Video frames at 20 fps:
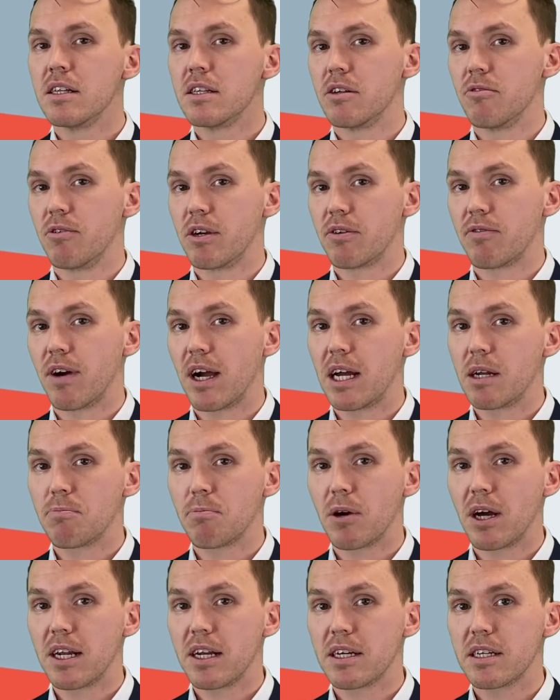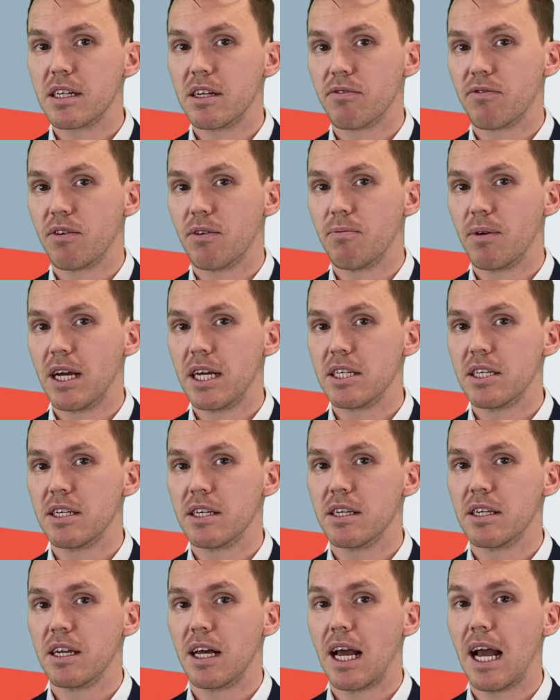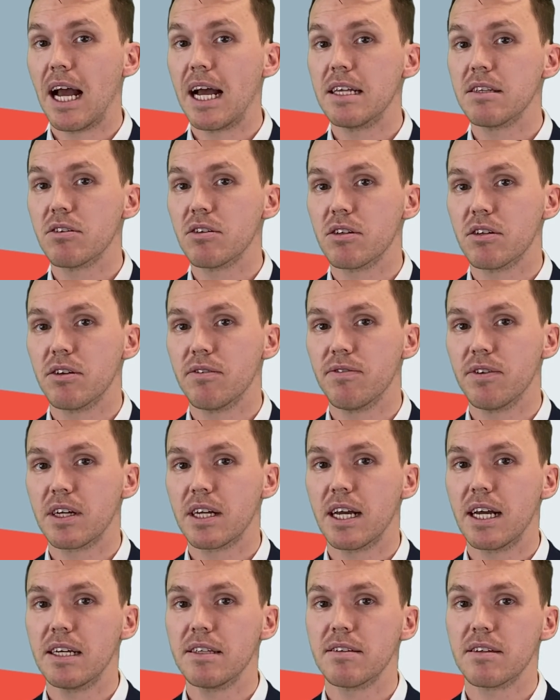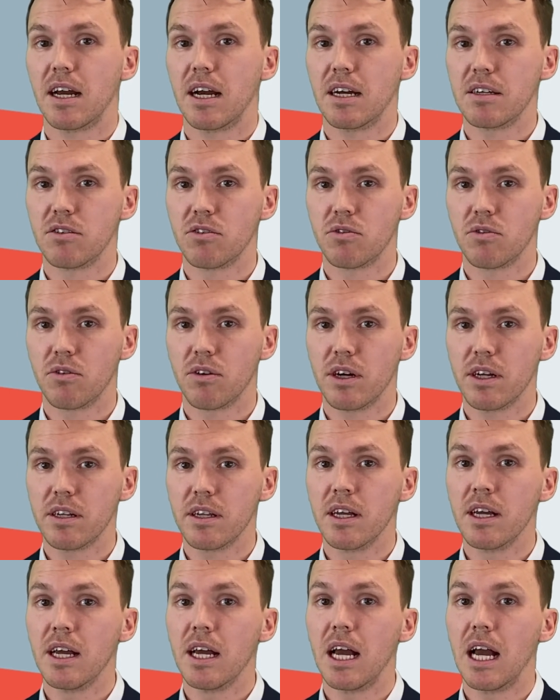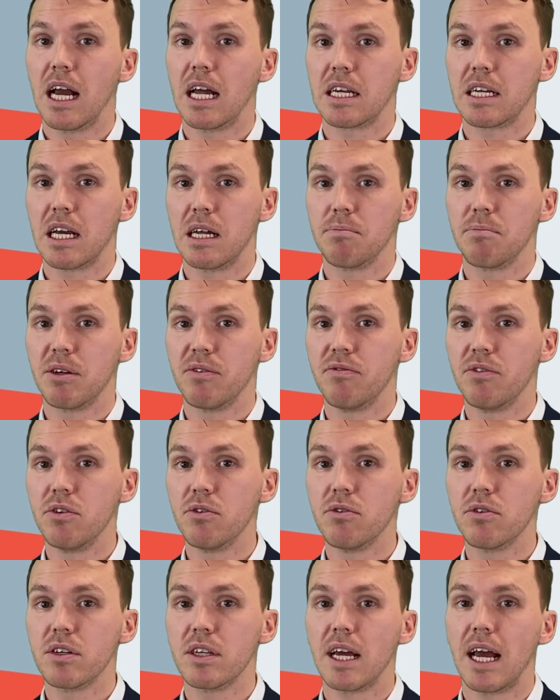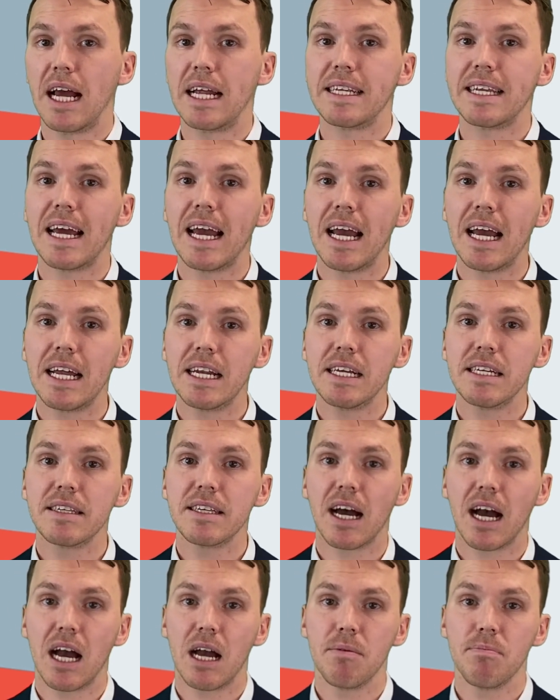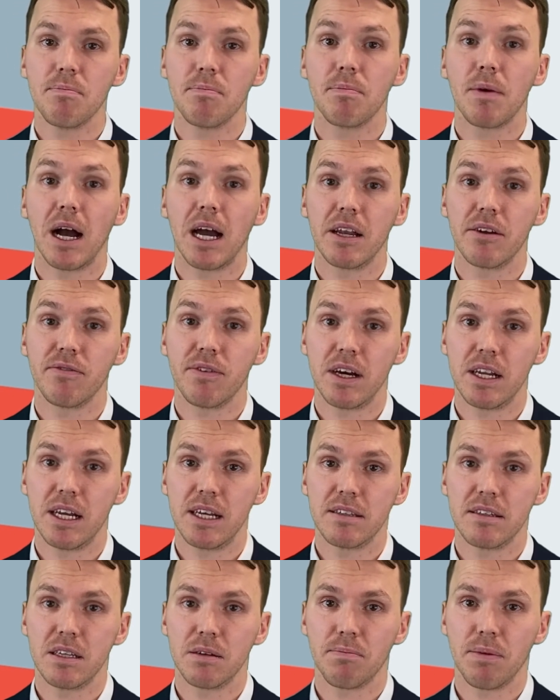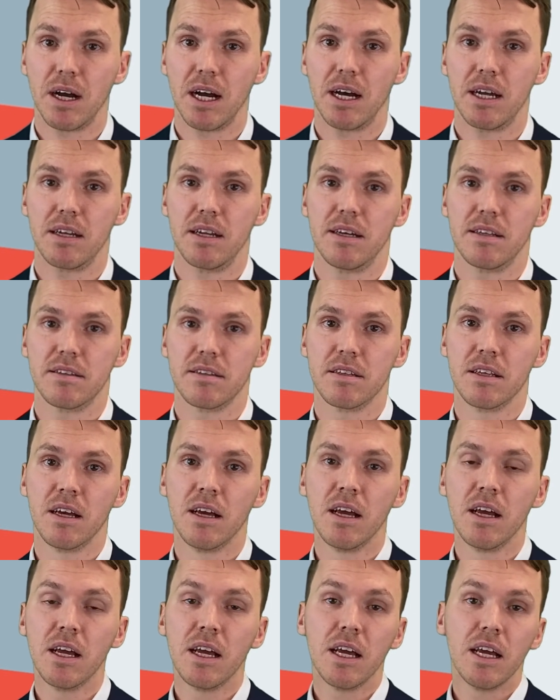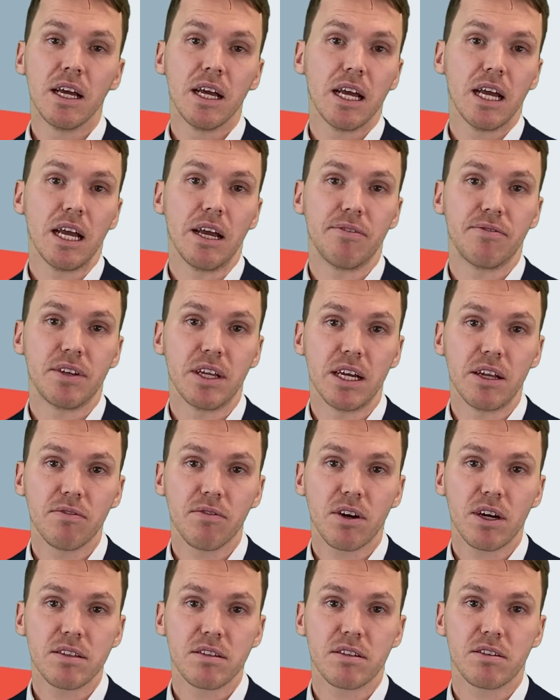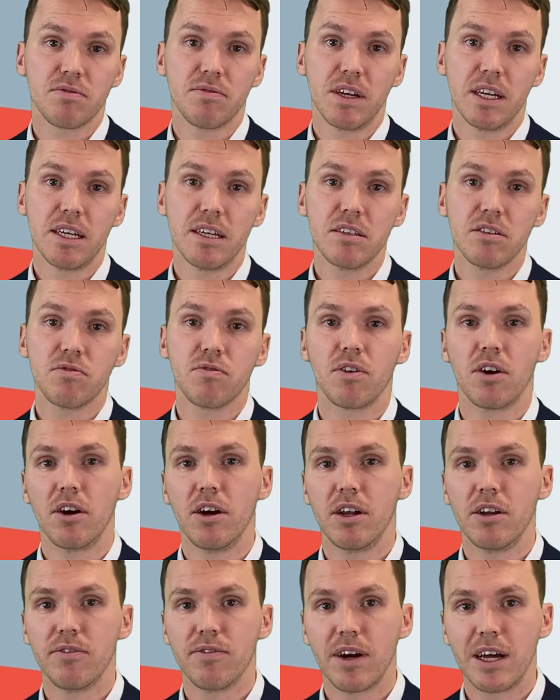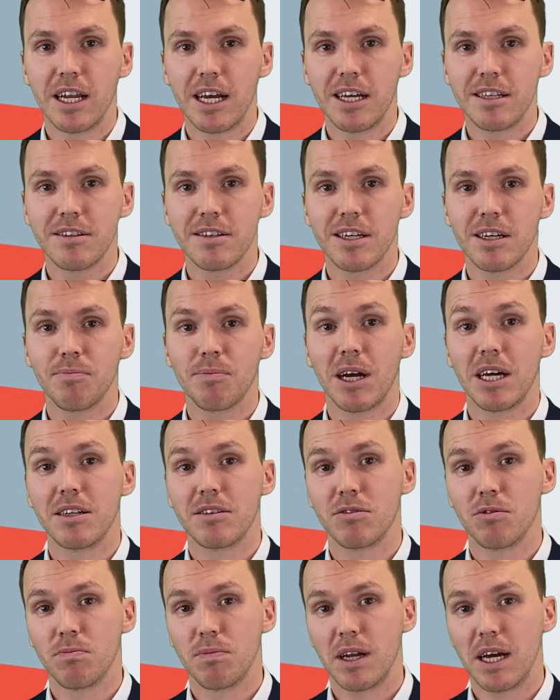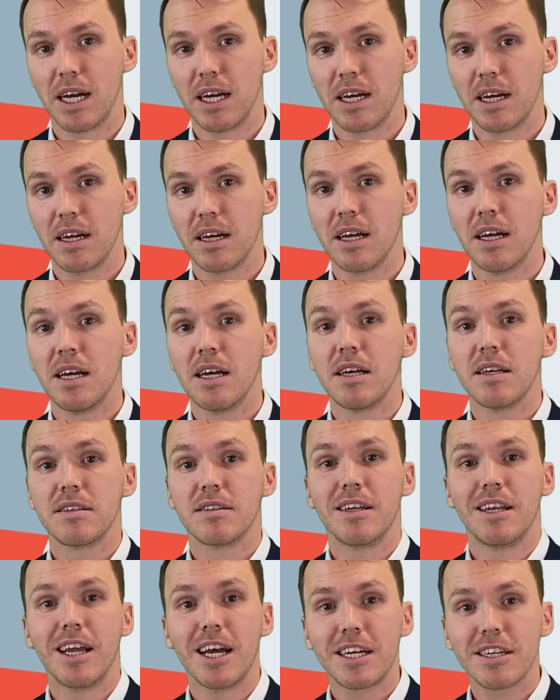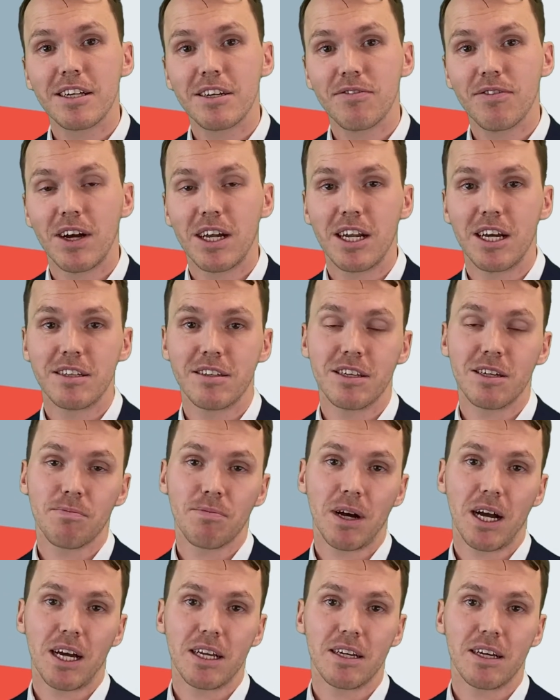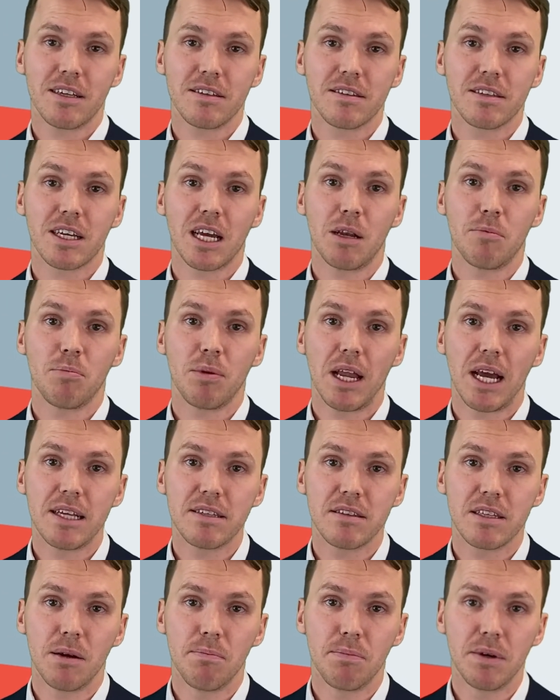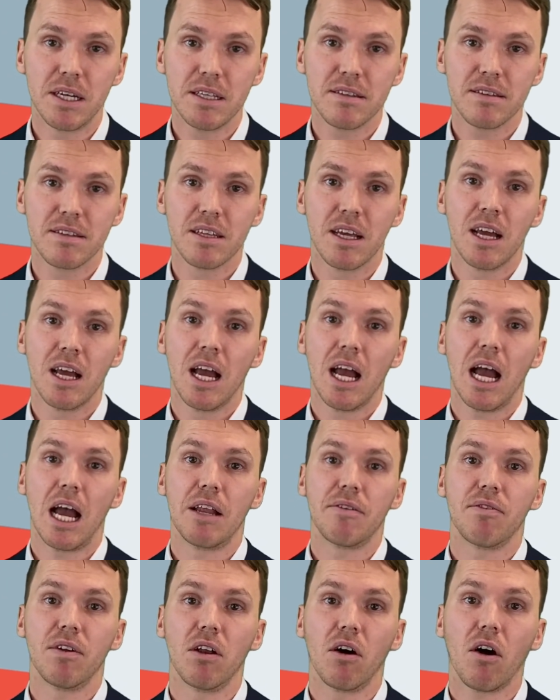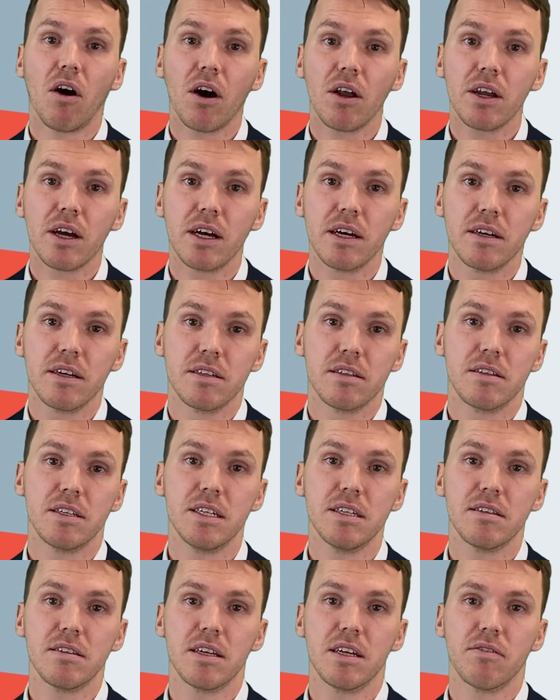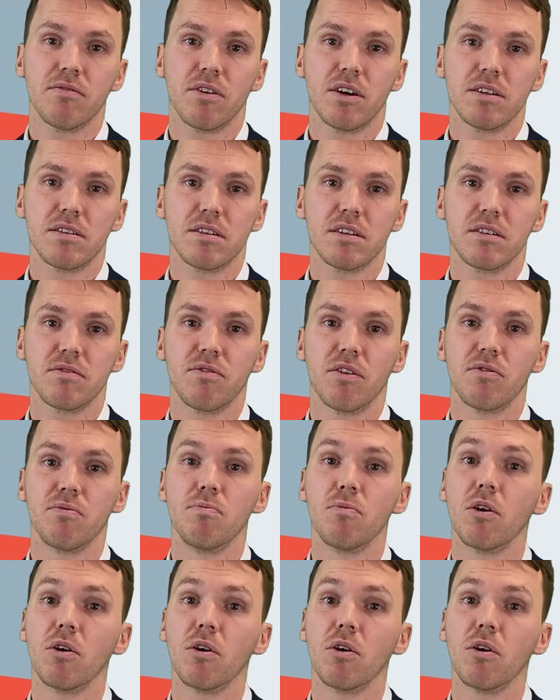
The required product information and certificates are stored and can be viewed at any time by the financing partners. If the invoice is released for early financing by the supplier, Selected financing partners can place their bids and will honor these invoices with